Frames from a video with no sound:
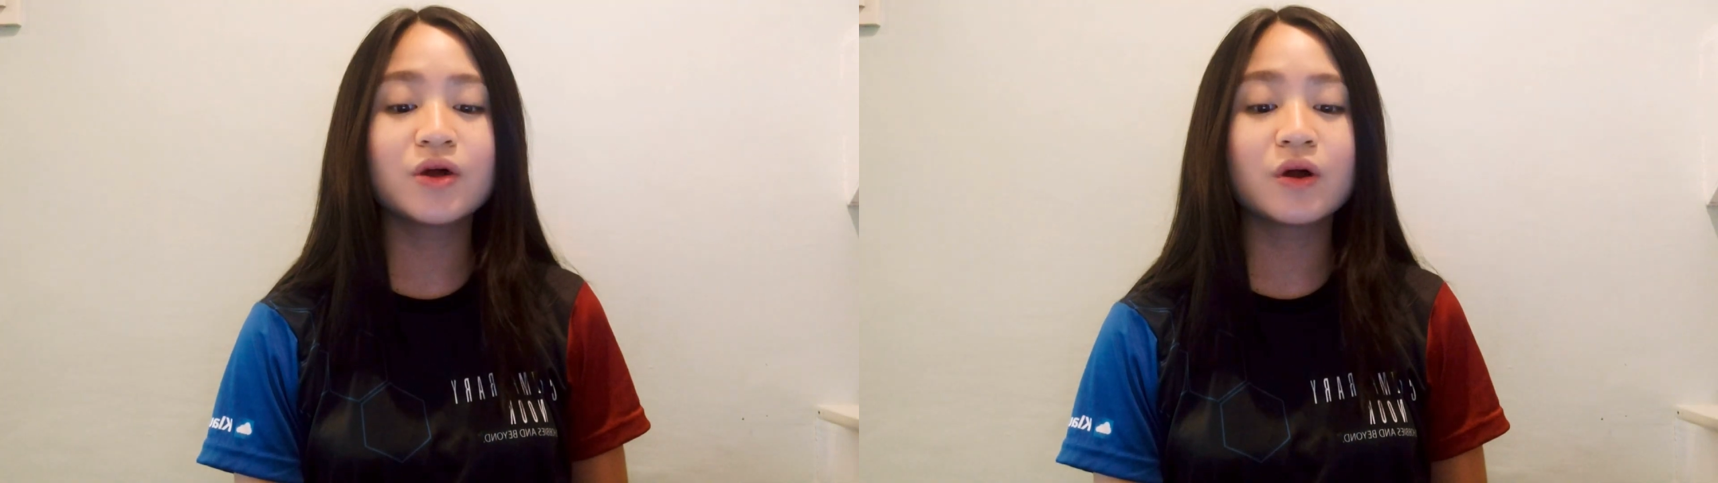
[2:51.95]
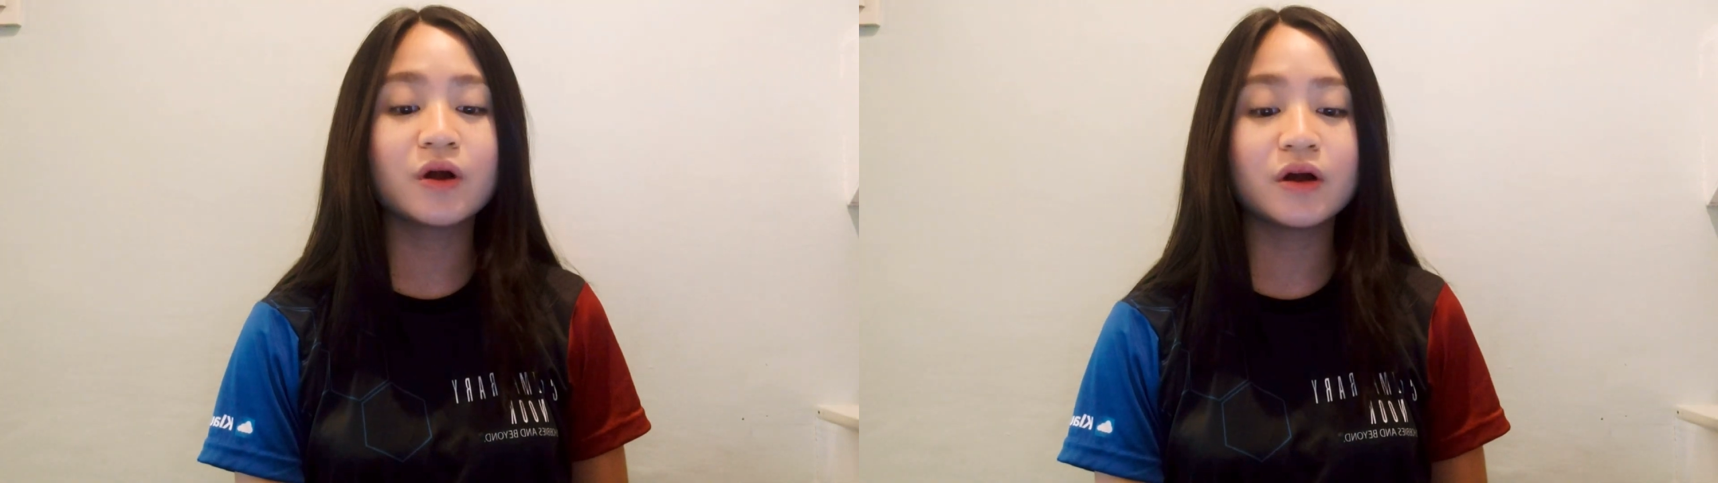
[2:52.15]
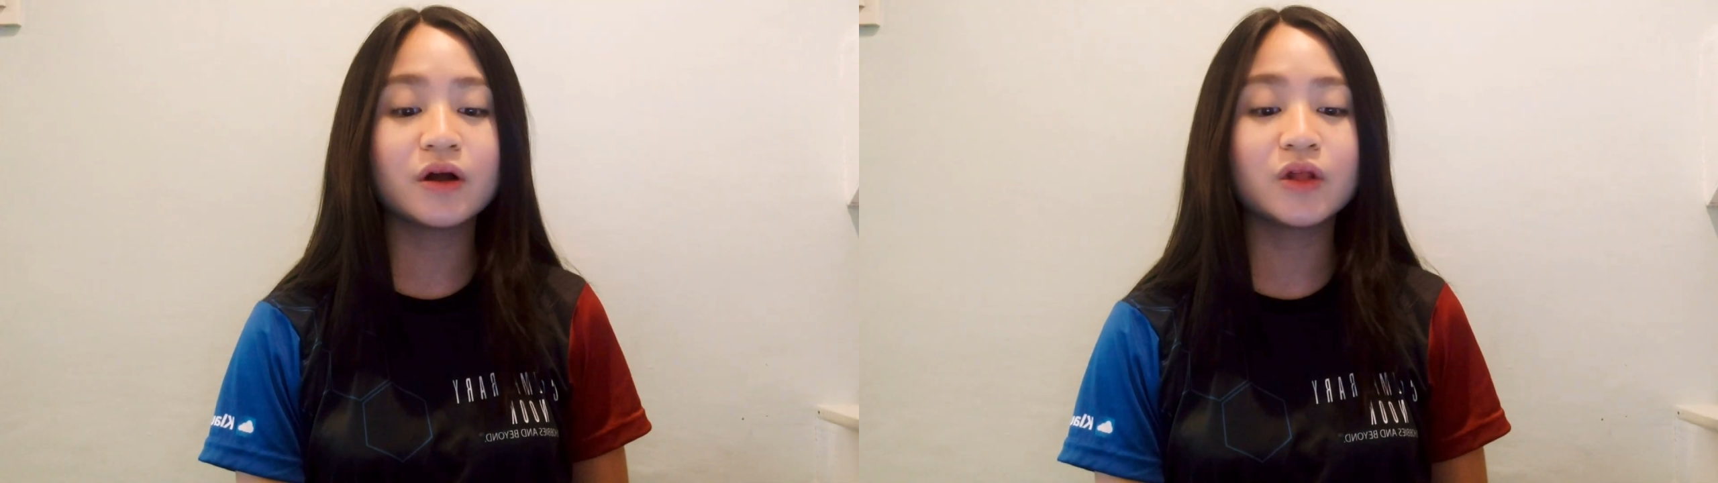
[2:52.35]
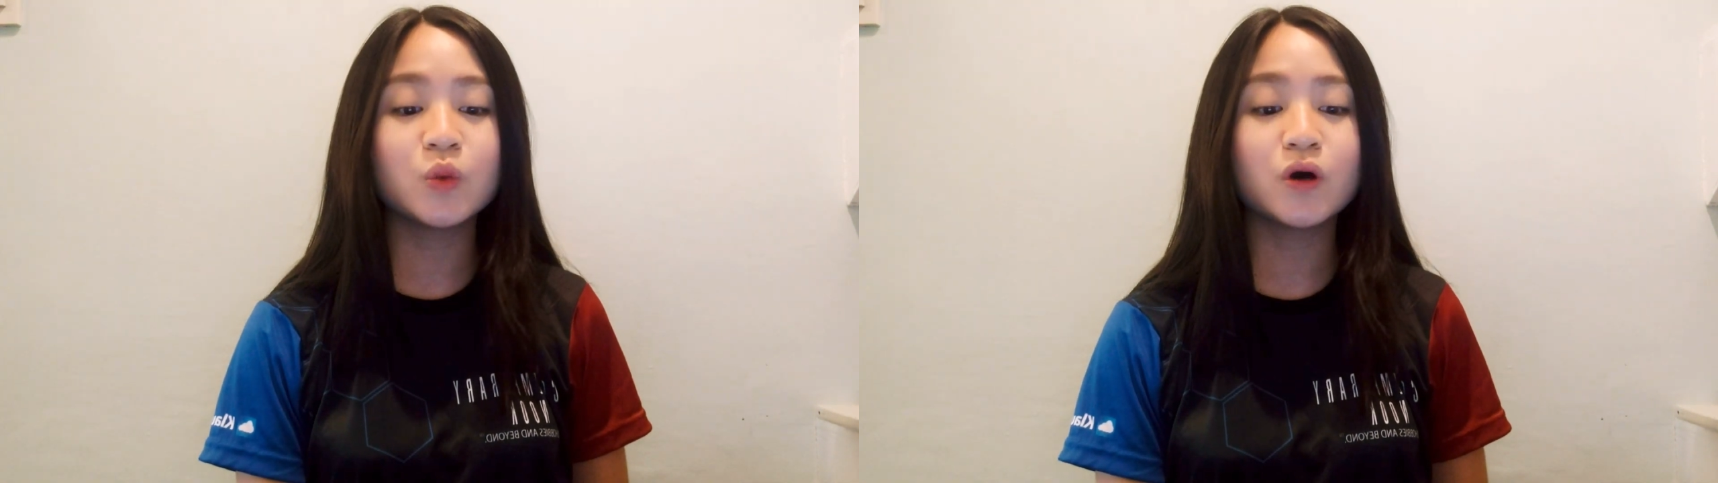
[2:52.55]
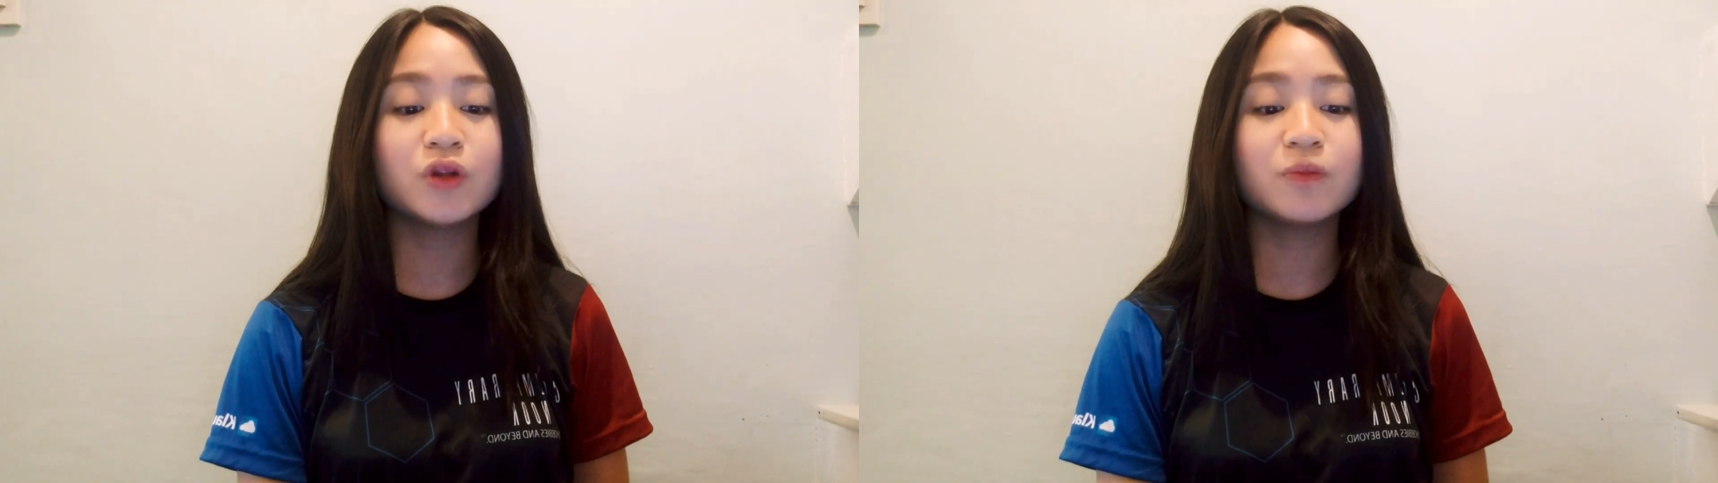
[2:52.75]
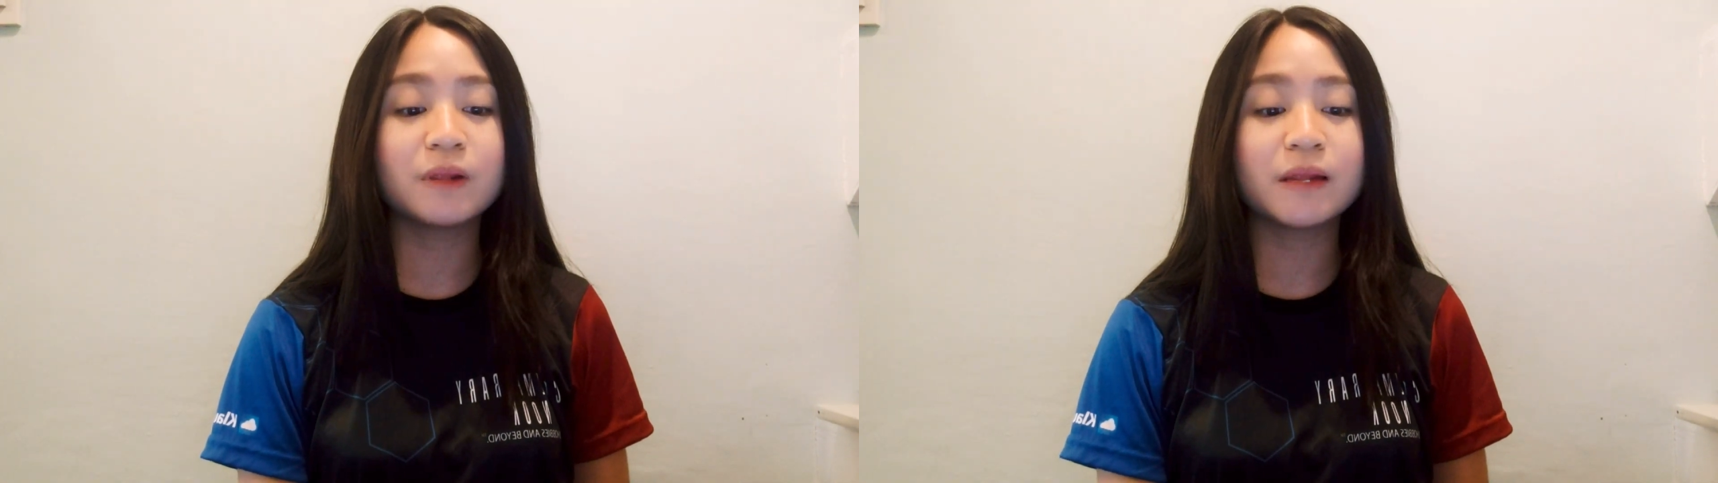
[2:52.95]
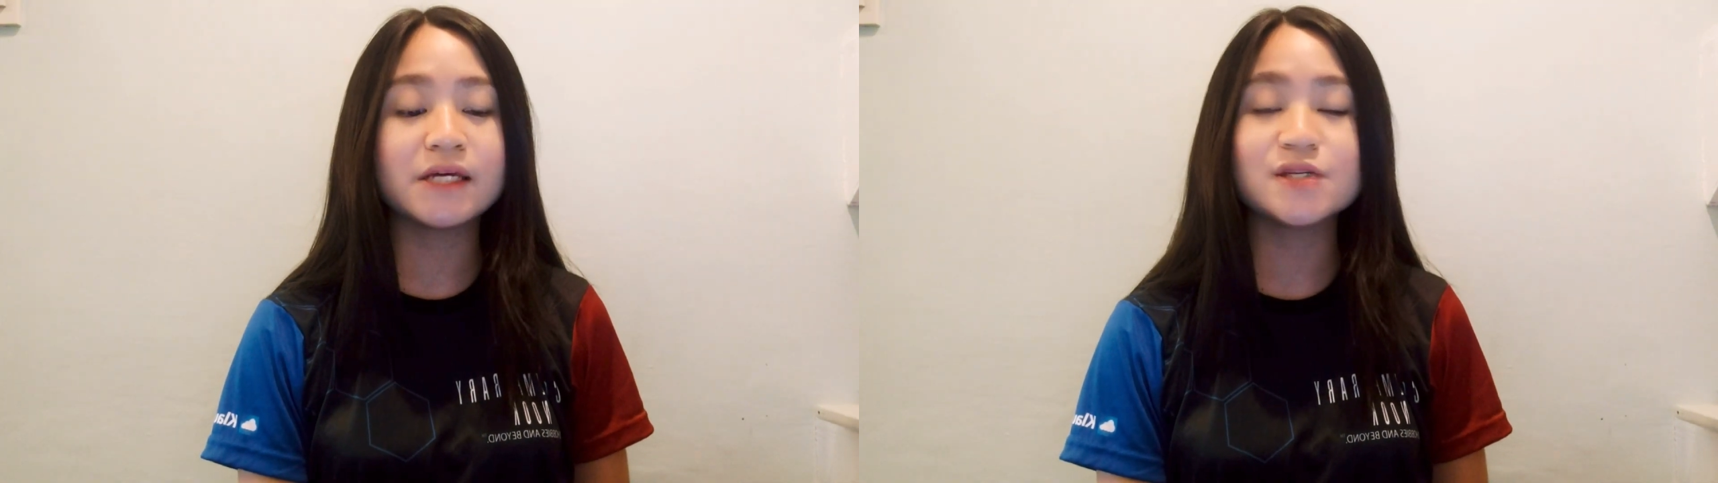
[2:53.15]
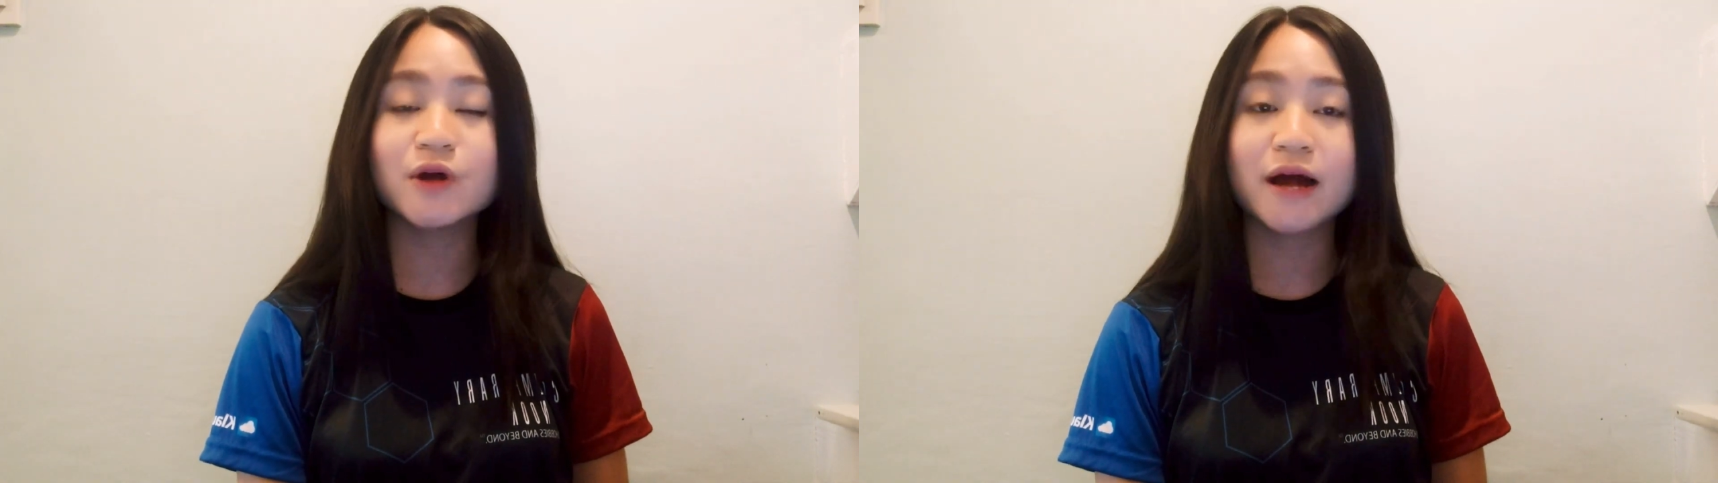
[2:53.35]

or not you want to place your